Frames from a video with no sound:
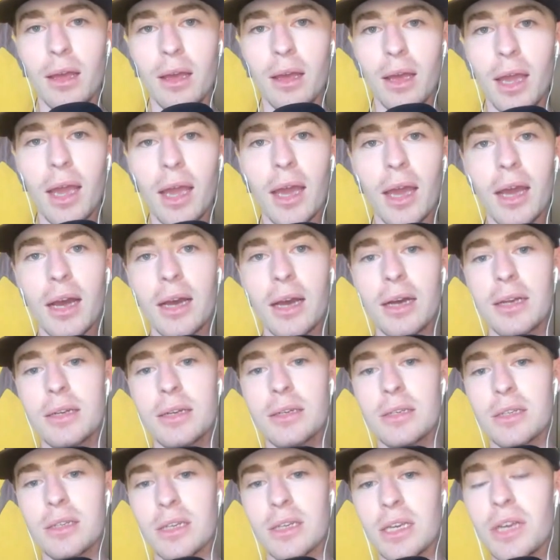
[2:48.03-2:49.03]

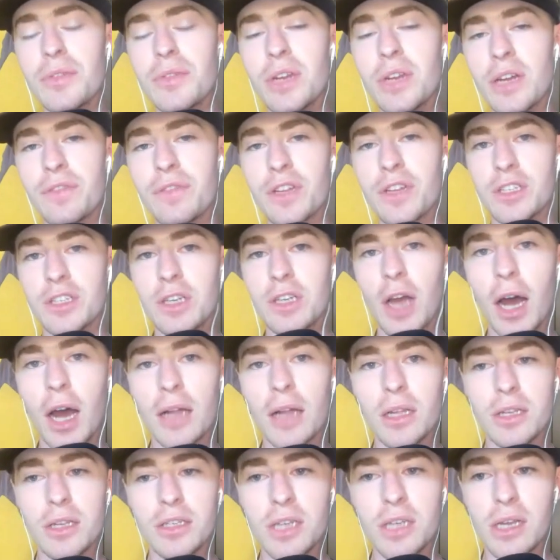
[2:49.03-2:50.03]
And even if it's
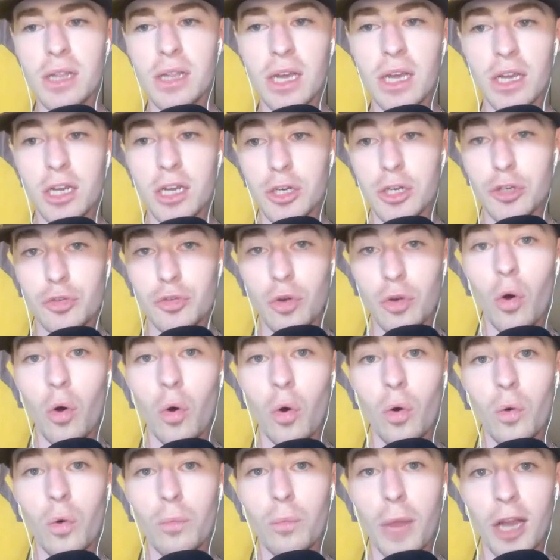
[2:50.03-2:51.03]
not, let's say they
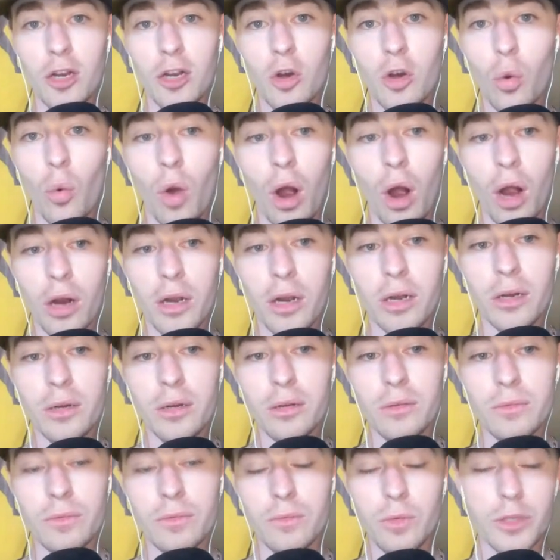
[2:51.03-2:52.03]
control Michael Wacha,
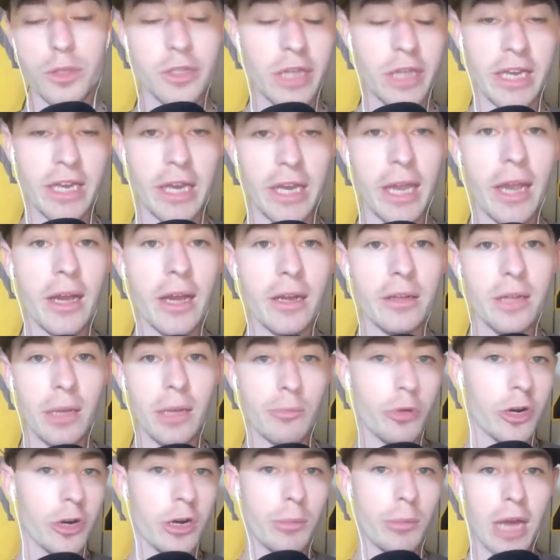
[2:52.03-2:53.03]
which they can, they
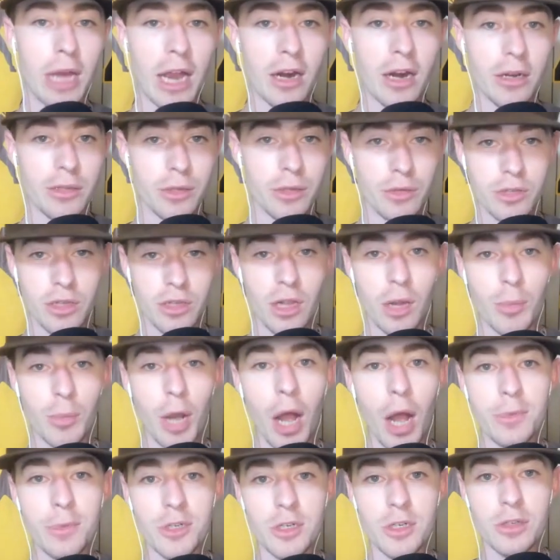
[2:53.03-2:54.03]
bring him back on those club
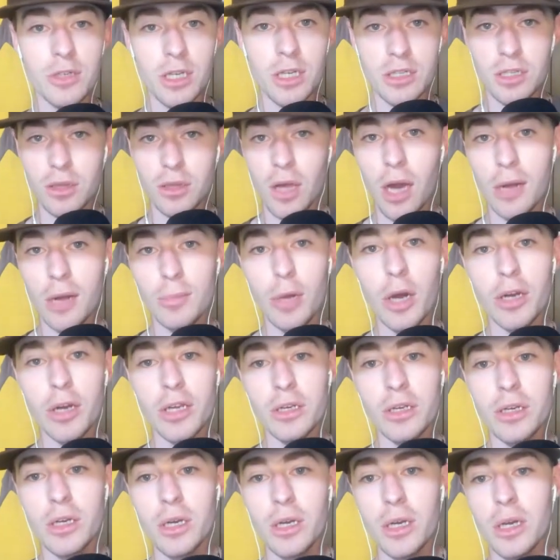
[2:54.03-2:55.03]
options. That's a lot of money